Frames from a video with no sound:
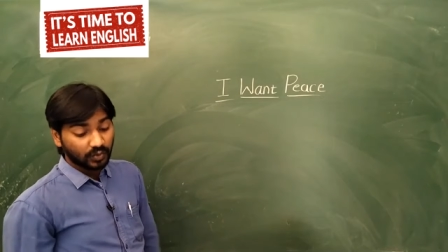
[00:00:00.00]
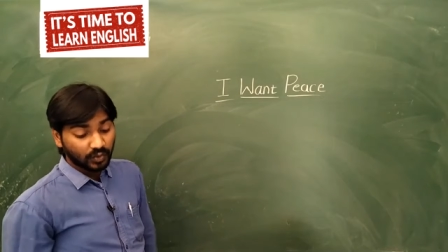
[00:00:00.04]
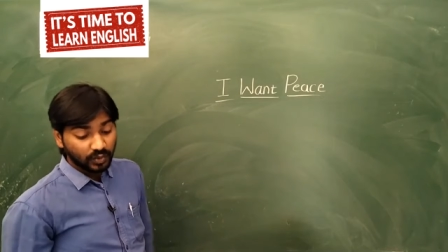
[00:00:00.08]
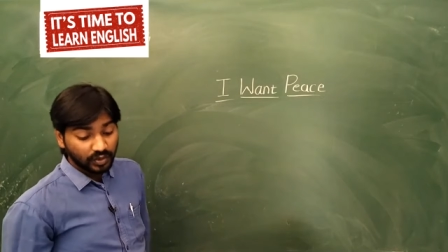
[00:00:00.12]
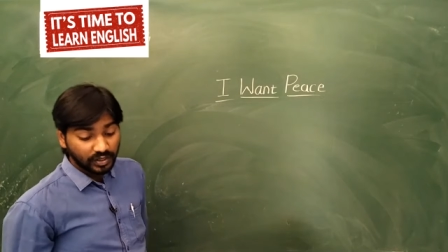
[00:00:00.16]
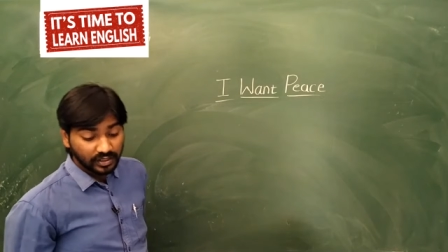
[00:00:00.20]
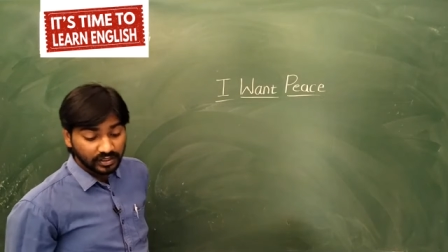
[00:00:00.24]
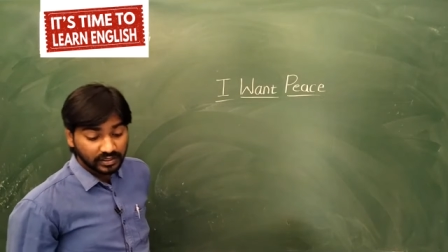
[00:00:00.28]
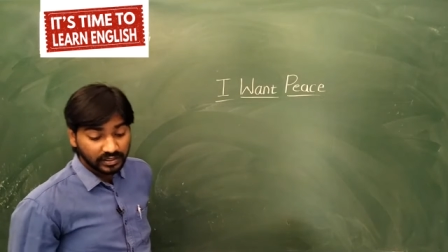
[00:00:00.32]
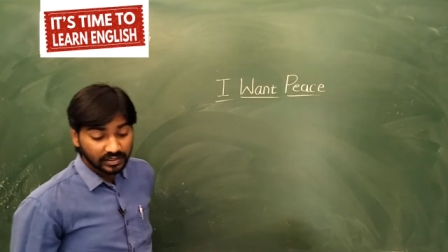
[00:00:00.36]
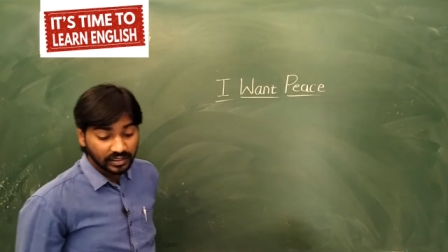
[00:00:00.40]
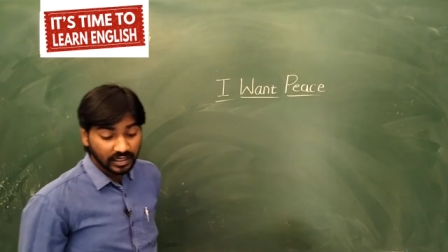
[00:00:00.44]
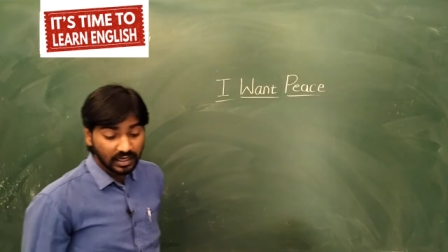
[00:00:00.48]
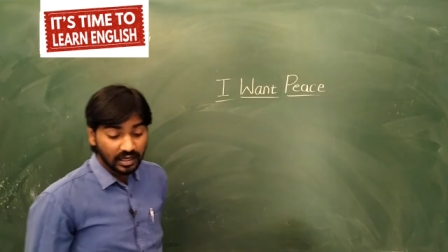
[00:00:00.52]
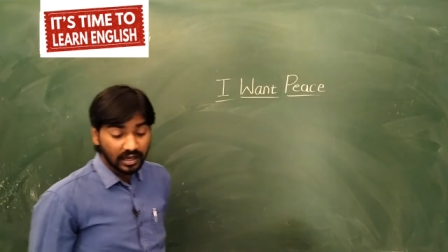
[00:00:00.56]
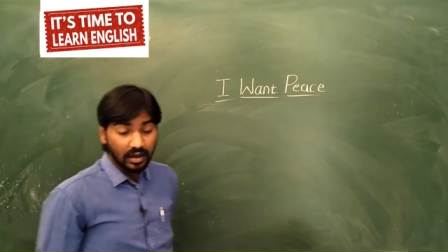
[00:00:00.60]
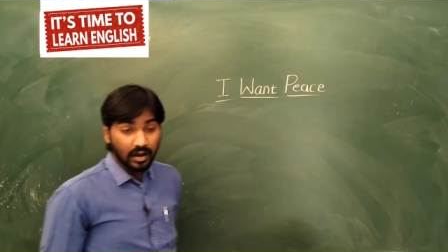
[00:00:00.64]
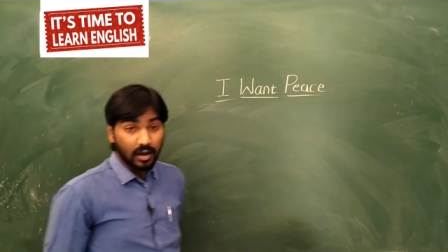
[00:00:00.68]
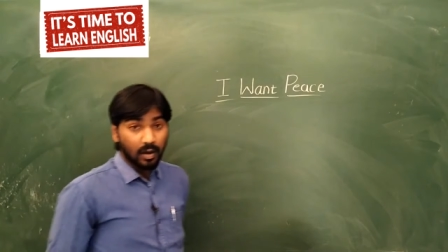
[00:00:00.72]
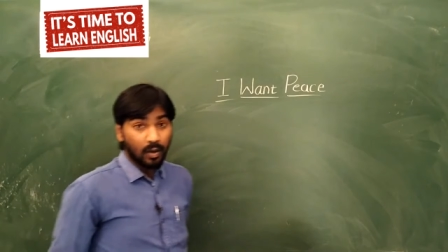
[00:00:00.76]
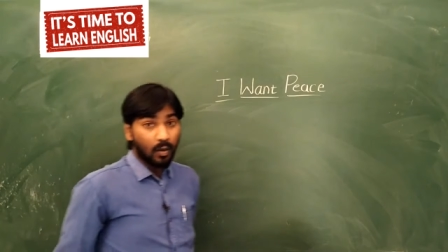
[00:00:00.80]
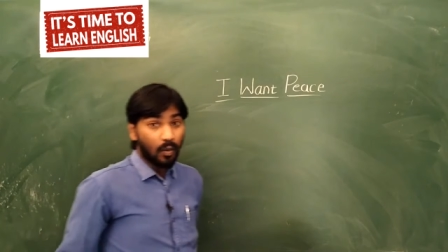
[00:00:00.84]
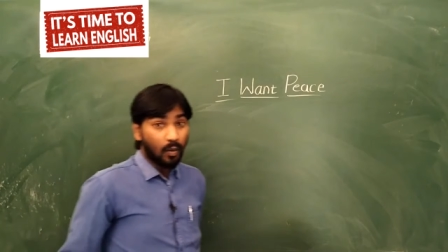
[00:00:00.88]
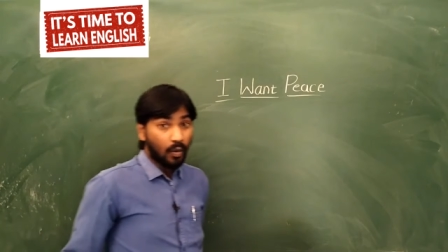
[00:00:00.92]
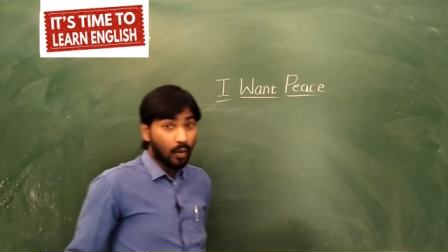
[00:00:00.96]

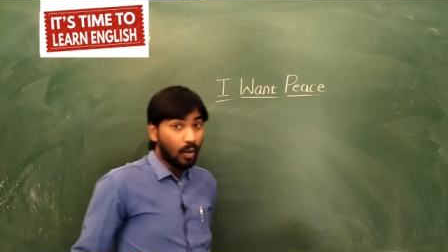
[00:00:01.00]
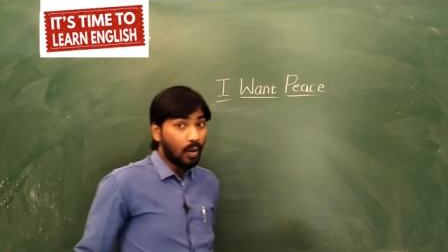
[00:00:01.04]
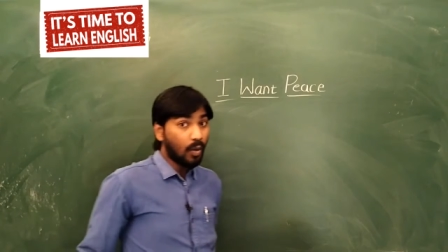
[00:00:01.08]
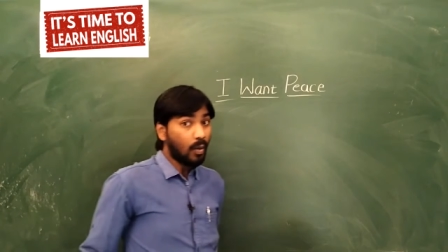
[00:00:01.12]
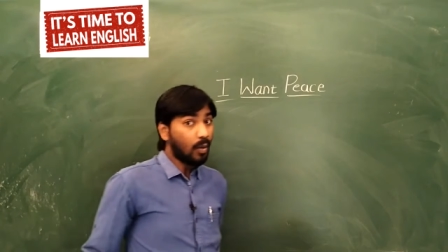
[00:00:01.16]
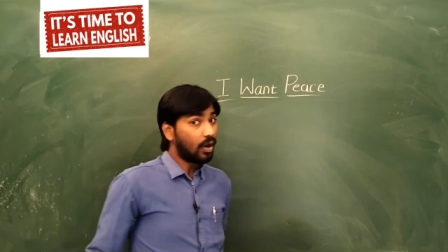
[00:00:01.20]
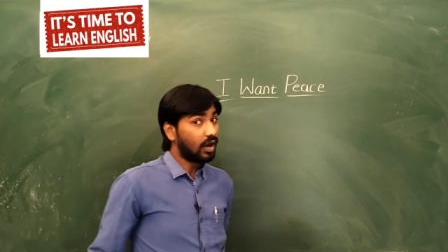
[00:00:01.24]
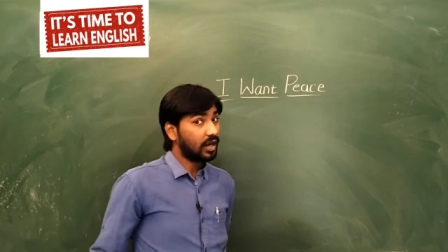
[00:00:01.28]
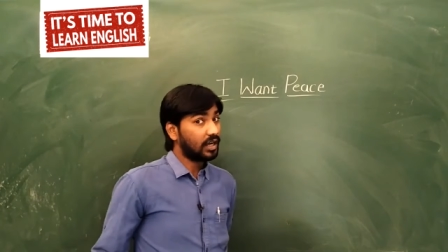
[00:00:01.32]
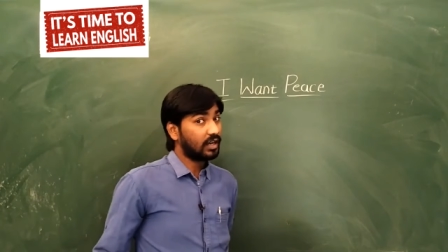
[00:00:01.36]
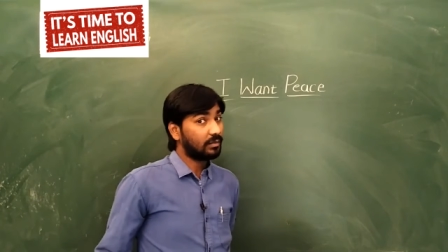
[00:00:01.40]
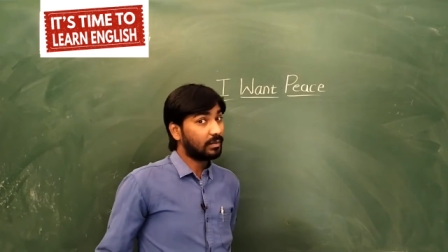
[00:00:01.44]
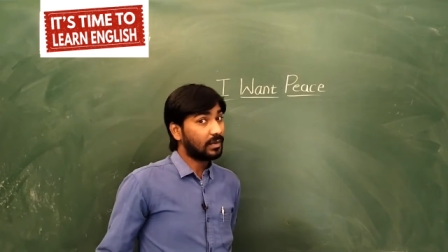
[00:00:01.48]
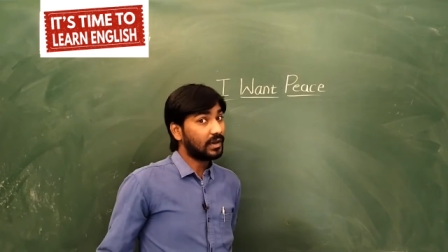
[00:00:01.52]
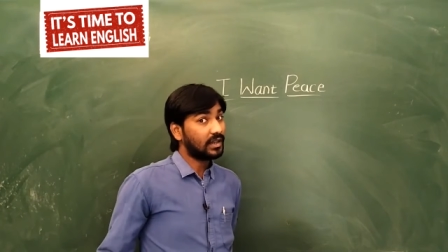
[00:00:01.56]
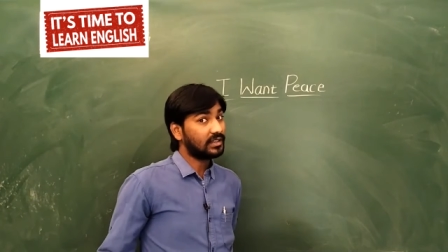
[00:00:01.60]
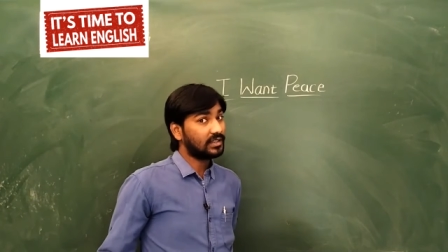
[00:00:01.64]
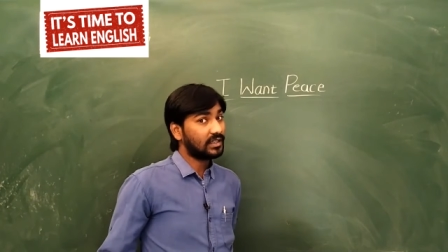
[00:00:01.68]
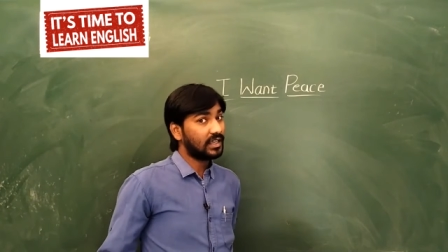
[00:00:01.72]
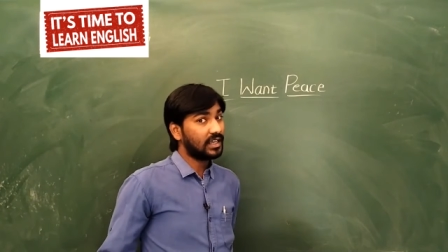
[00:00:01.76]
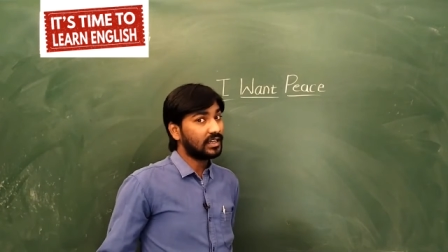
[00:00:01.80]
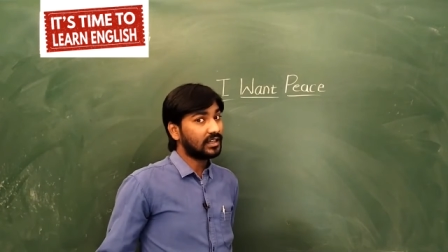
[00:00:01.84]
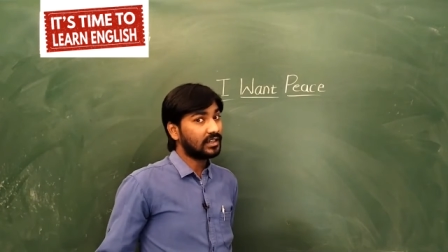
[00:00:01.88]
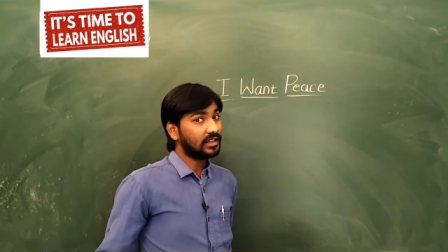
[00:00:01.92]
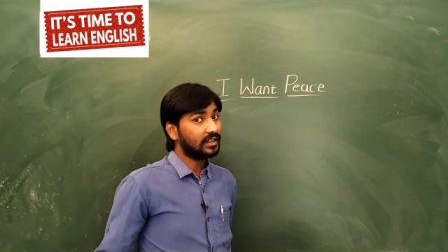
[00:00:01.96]
Who want
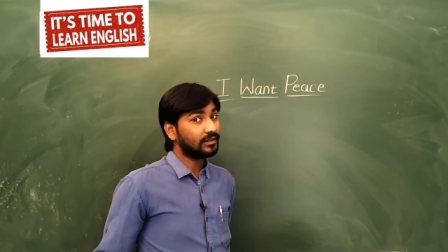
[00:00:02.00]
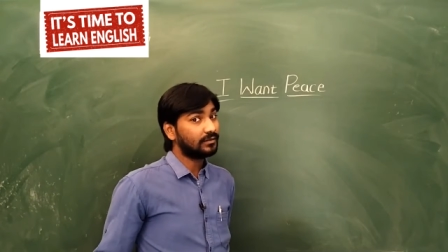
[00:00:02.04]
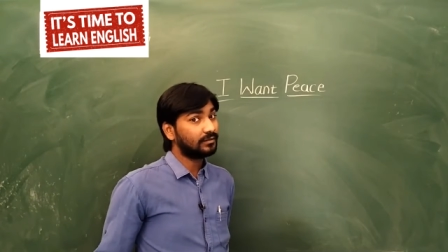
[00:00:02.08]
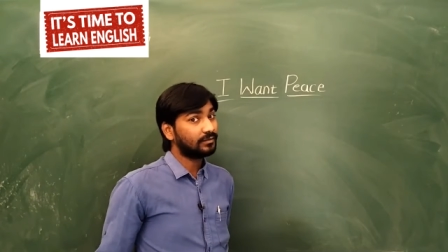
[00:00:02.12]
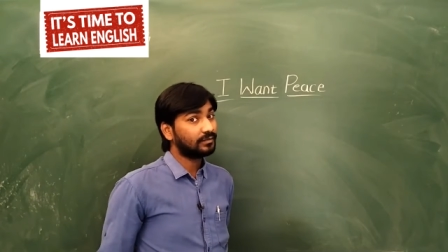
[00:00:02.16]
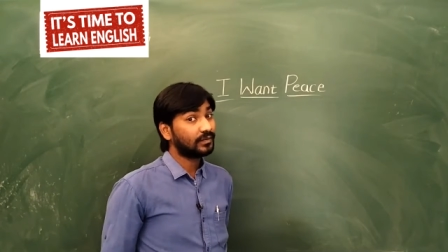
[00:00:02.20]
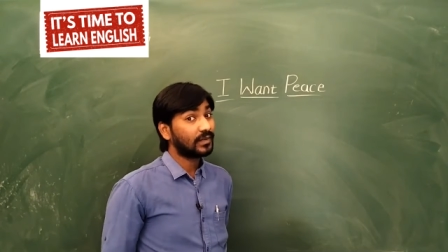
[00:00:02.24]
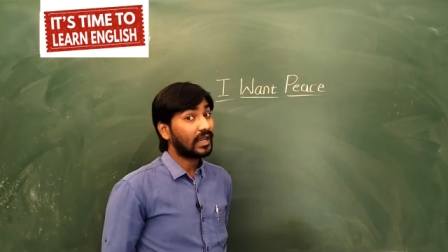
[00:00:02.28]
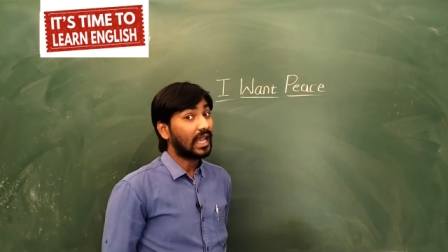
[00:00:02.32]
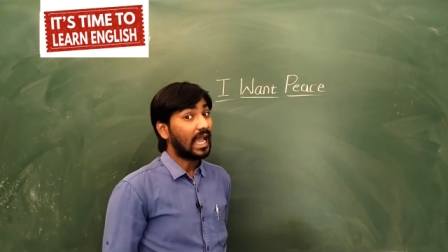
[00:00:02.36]
peace here?